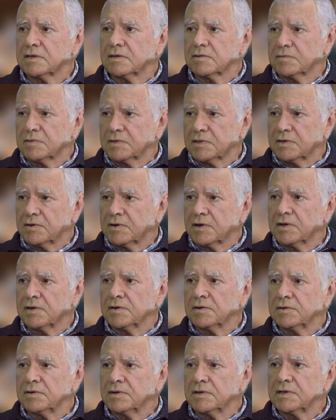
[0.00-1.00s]
with their
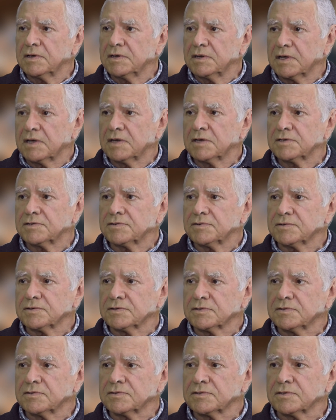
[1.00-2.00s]
own in-house
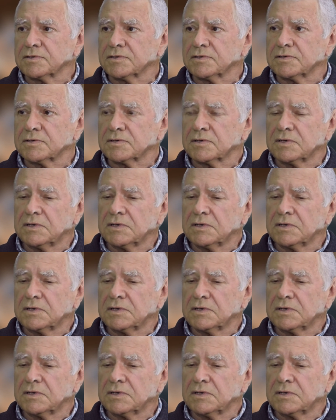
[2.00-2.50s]
resources.